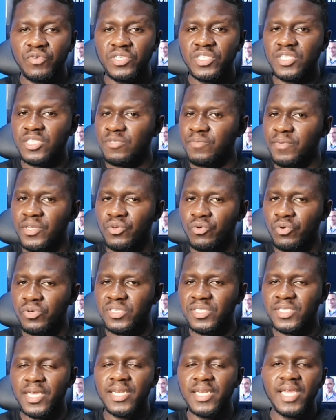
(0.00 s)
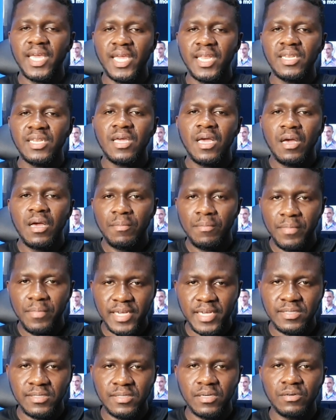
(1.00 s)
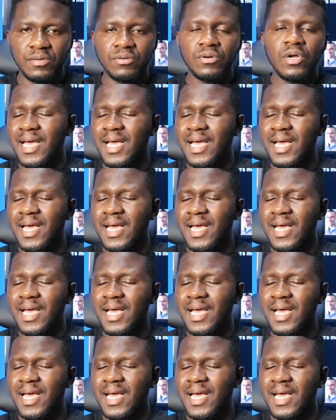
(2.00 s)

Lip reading: which is being hosted in Brazil.